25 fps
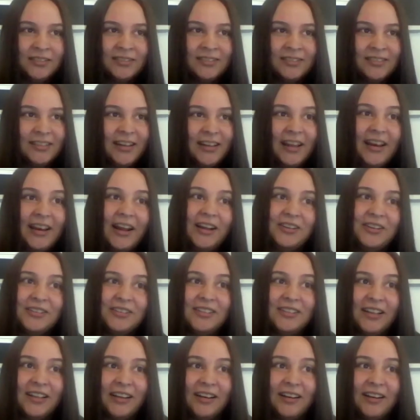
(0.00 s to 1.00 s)
And I
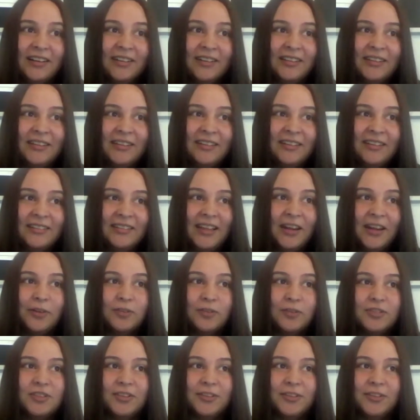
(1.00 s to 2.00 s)
just think they
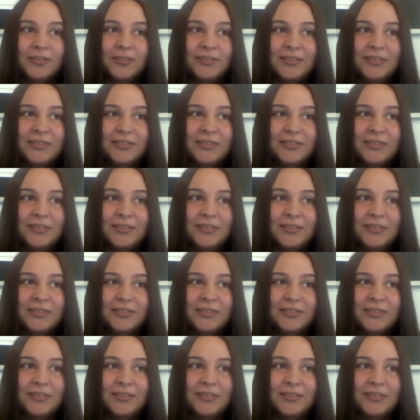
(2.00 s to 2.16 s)
also